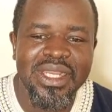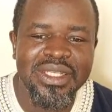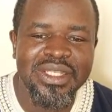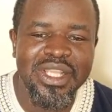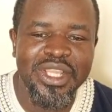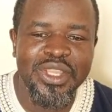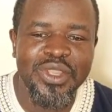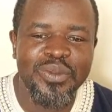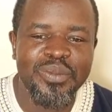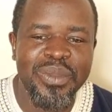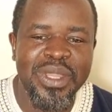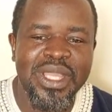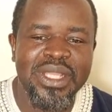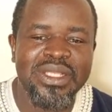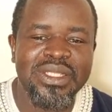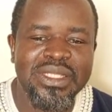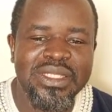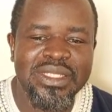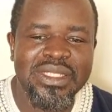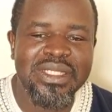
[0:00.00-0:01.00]

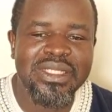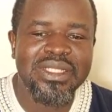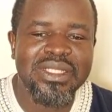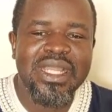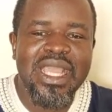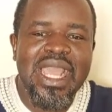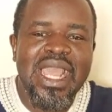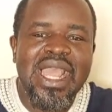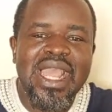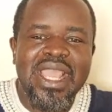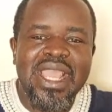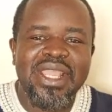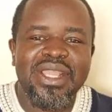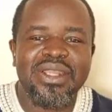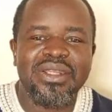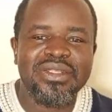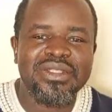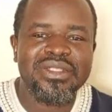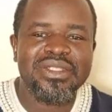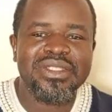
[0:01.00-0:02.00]
document that I
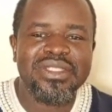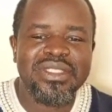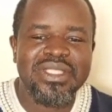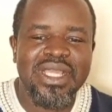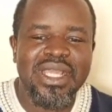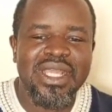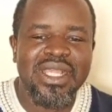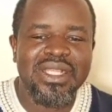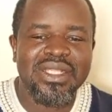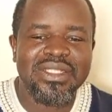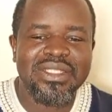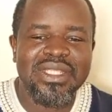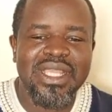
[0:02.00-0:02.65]
understand.